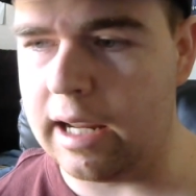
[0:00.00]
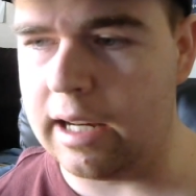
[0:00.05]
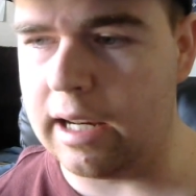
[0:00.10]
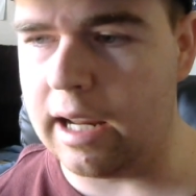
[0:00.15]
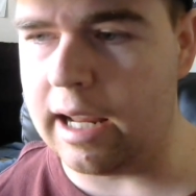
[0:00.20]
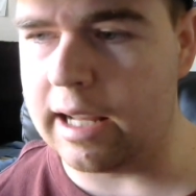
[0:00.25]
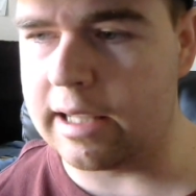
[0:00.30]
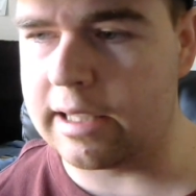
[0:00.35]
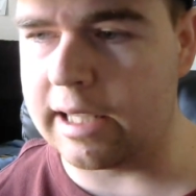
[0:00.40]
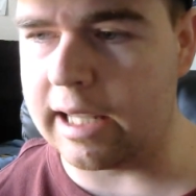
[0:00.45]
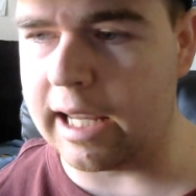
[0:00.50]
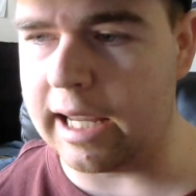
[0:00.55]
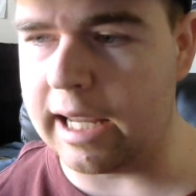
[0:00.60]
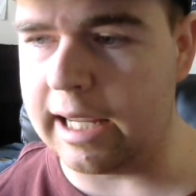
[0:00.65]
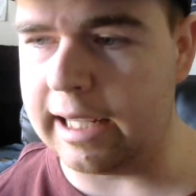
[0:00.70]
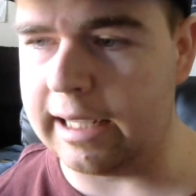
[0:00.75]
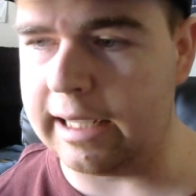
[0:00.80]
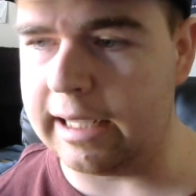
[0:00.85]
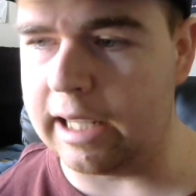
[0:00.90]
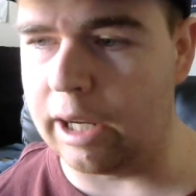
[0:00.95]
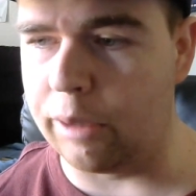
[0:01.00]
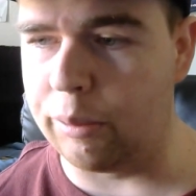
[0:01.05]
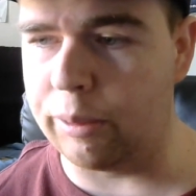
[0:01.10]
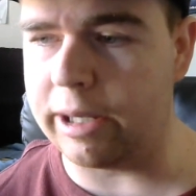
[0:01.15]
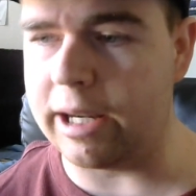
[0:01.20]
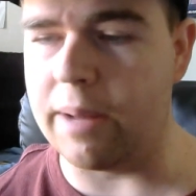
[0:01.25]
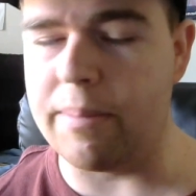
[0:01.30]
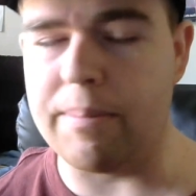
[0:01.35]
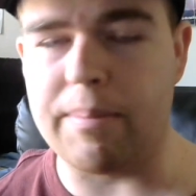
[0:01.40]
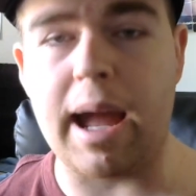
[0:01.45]
It's a
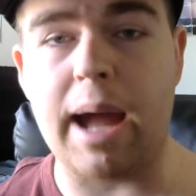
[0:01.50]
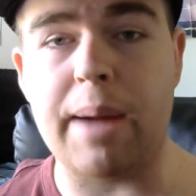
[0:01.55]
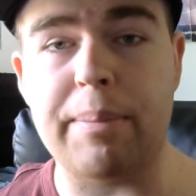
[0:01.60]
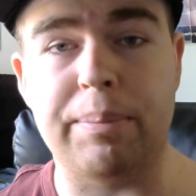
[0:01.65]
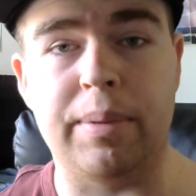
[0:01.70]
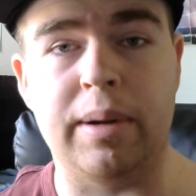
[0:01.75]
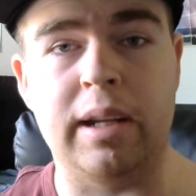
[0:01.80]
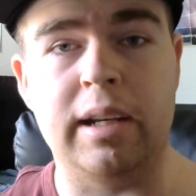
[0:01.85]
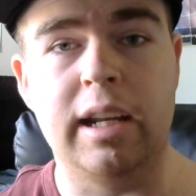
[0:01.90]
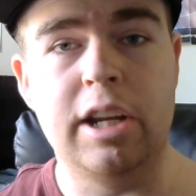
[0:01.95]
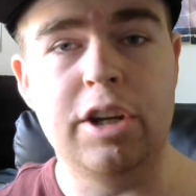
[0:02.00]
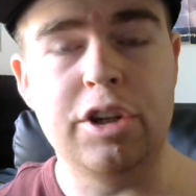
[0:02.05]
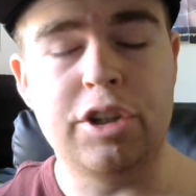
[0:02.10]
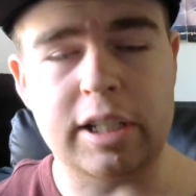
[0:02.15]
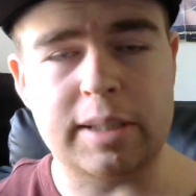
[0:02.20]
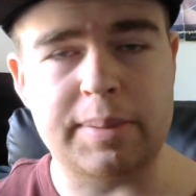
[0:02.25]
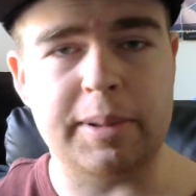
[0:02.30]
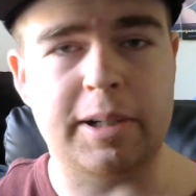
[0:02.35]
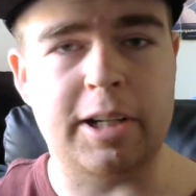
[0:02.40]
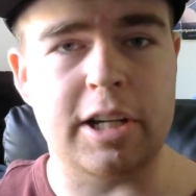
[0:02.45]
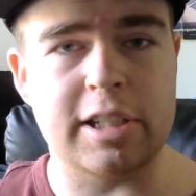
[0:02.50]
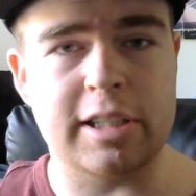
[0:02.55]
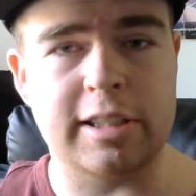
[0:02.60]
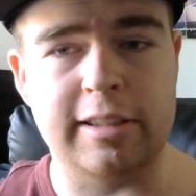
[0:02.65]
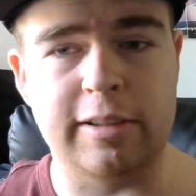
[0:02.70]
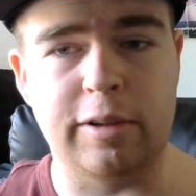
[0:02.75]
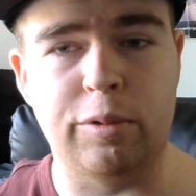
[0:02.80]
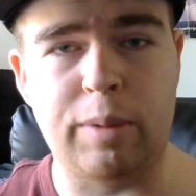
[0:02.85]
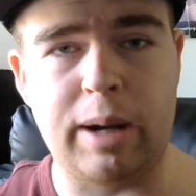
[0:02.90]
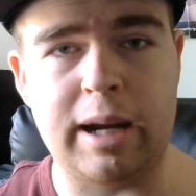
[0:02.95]
arena map, but just because of
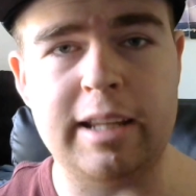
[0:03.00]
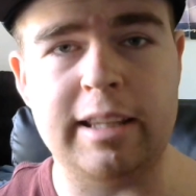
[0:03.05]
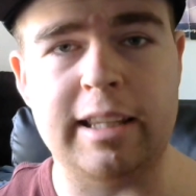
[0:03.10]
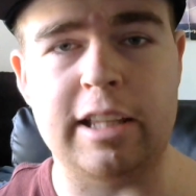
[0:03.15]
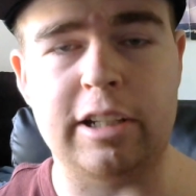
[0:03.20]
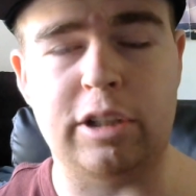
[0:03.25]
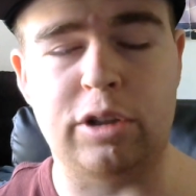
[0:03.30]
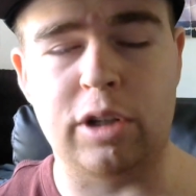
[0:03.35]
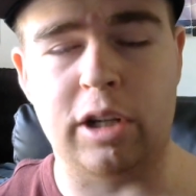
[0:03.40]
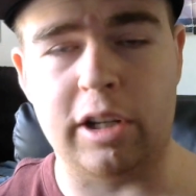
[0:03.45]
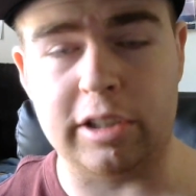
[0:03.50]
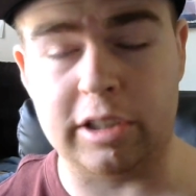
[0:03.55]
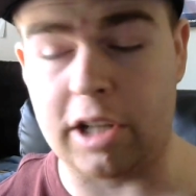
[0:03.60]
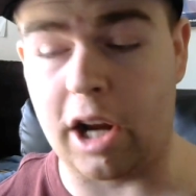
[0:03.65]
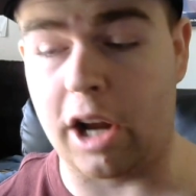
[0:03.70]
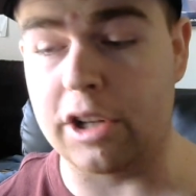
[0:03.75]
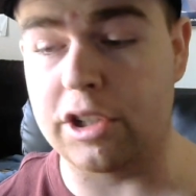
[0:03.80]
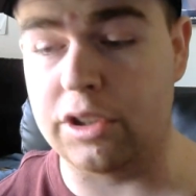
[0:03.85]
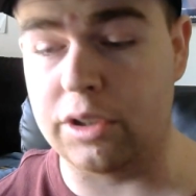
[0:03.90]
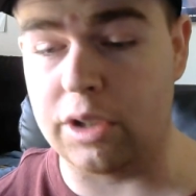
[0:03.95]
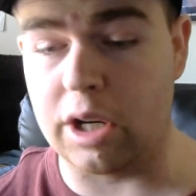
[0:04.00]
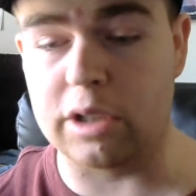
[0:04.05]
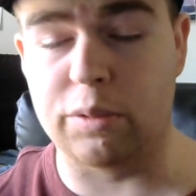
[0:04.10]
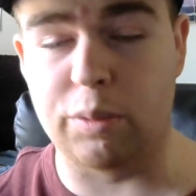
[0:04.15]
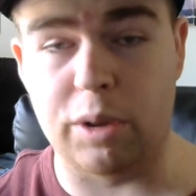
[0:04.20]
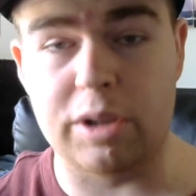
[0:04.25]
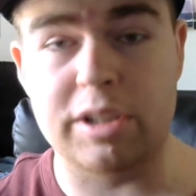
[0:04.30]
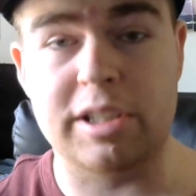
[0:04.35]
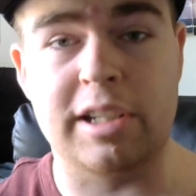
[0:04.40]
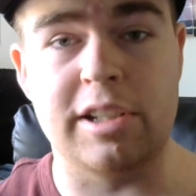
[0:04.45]
the way that Construct
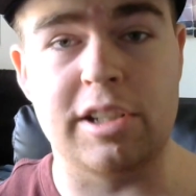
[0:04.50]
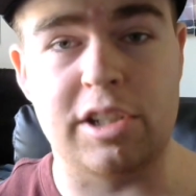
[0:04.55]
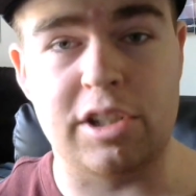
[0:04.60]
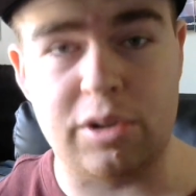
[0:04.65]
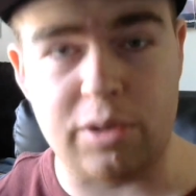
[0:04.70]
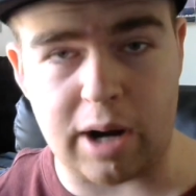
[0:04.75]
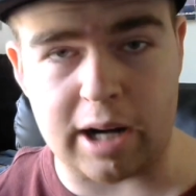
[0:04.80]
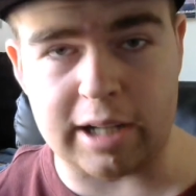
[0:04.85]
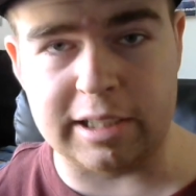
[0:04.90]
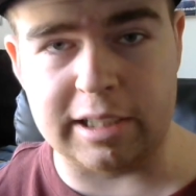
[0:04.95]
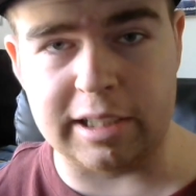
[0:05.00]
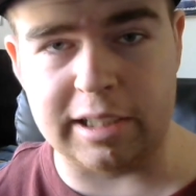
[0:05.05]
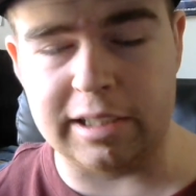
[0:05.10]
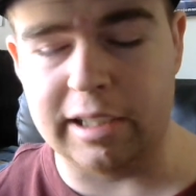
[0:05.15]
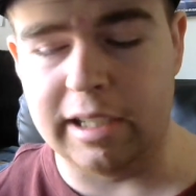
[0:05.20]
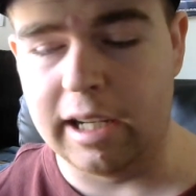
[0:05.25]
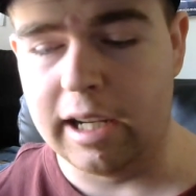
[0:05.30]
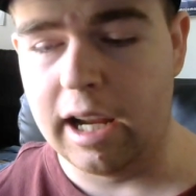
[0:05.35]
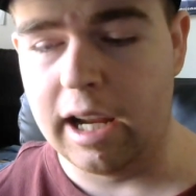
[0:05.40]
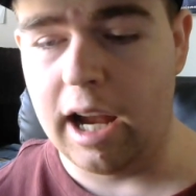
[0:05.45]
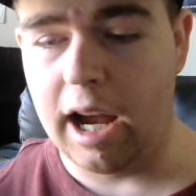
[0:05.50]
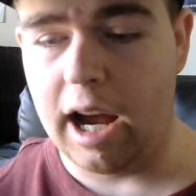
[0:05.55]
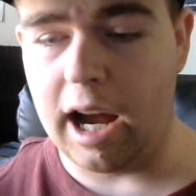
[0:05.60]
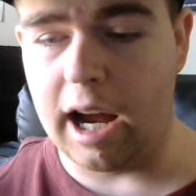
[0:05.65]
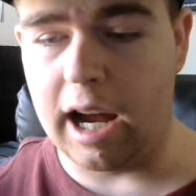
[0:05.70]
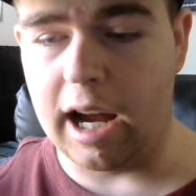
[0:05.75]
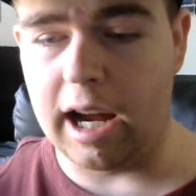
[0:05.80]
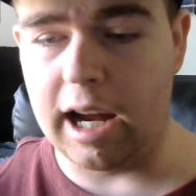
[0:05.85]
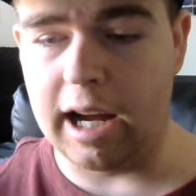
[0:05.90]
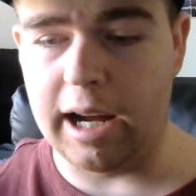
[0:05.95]
was constructed,
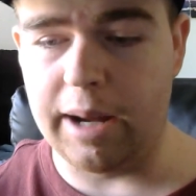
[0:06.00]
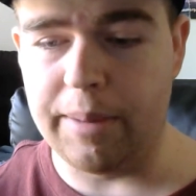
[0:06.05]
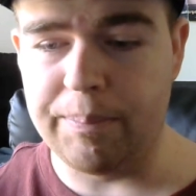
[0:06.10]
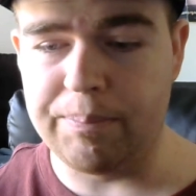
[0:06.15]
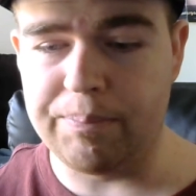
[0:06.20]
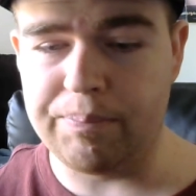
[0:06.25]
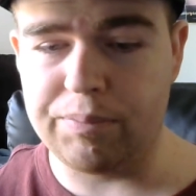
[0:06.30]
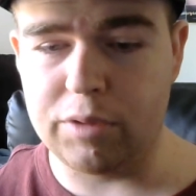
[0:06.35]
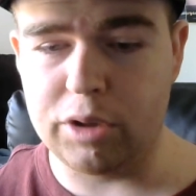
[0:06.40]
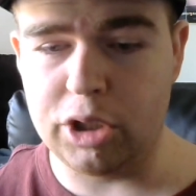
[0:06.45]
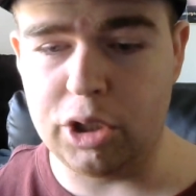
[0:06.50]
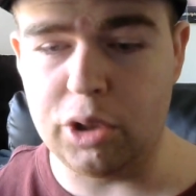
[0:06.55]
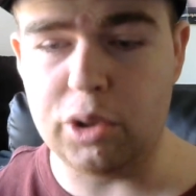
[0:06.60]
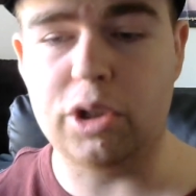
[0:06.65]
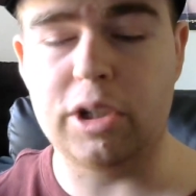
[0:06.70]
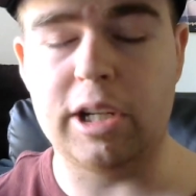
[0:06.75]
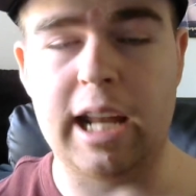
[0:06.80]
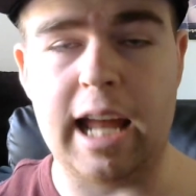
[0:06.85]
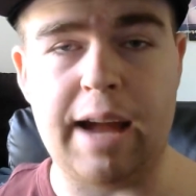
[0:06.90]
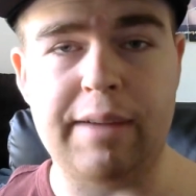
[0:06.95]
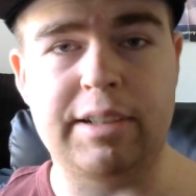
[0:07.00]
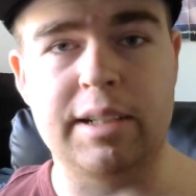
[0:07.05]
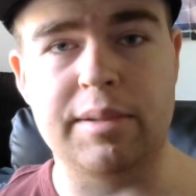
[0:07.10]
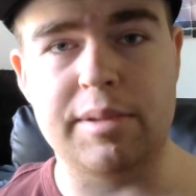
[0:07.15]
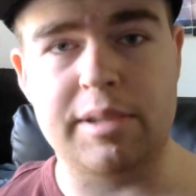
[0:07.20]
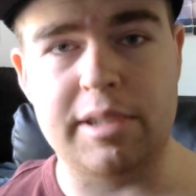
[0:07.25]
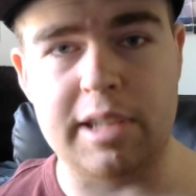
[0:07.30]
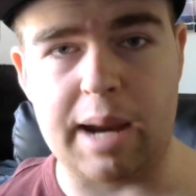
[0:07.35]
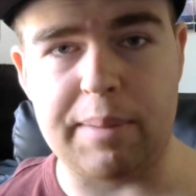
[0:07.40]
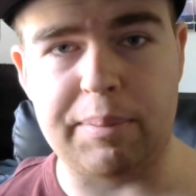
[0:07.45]
um, you could have Team
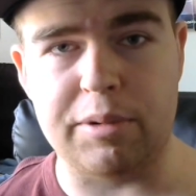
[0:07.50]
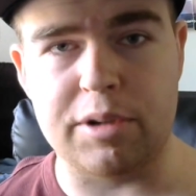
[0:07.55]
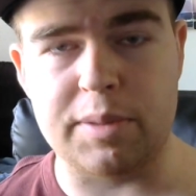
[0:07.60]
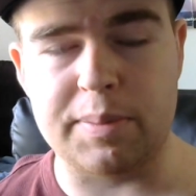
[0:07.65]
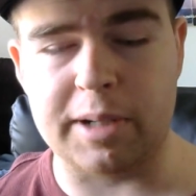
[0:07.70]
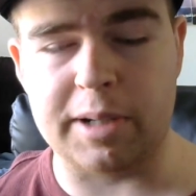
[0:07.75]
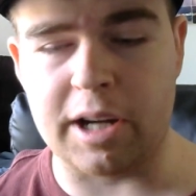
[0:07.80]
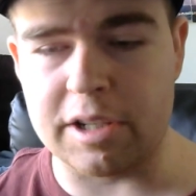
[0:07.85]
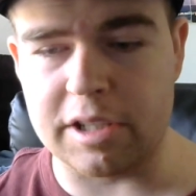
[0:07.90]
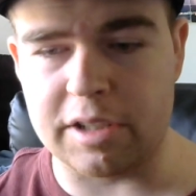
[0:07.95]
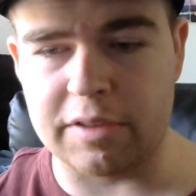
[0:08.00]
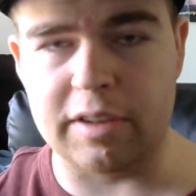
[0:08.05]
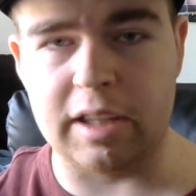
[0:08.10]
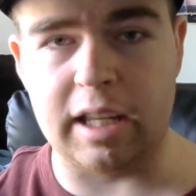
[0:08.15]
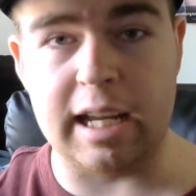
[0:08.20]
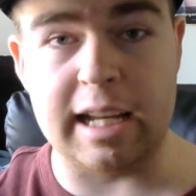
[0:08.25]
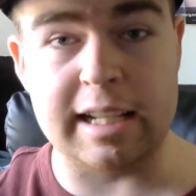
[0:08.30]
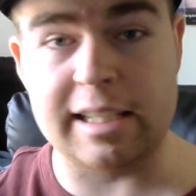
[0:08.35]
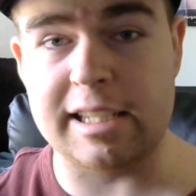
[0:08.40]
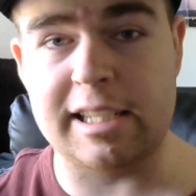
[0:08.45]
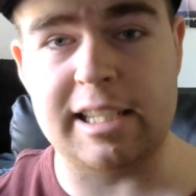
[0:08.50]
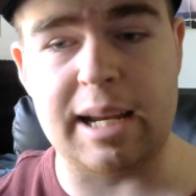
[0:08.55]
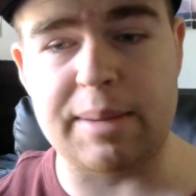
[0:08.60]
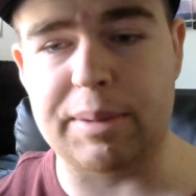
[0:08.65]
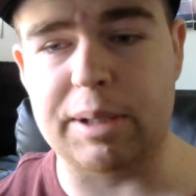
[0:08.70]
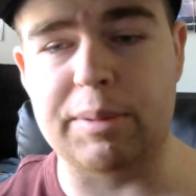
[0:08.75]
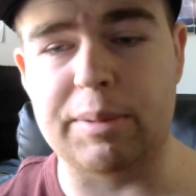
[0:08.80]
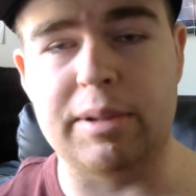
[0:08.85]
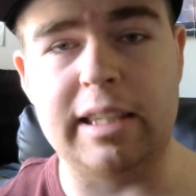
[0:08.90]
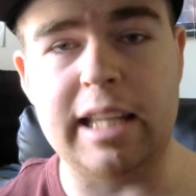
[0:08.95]
Snipers because of the, it's the same
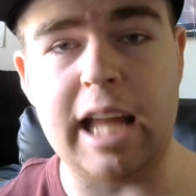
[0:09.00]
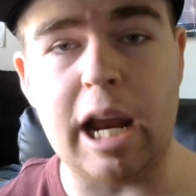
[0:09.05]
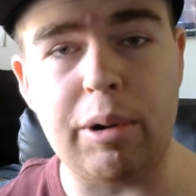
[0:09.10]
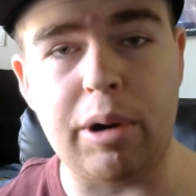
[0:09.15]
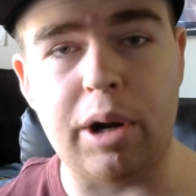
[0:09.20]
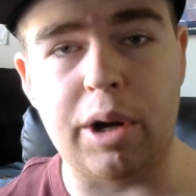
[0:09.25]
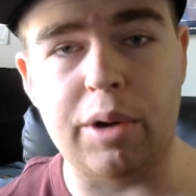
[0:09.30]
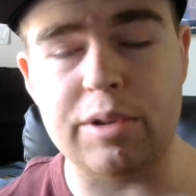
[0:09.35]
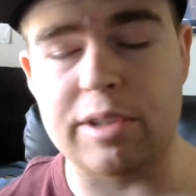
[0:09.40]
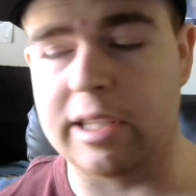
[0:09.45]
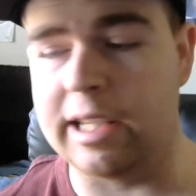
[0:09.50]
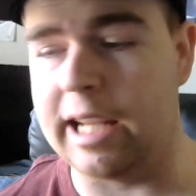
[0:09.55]
thing with Narrows.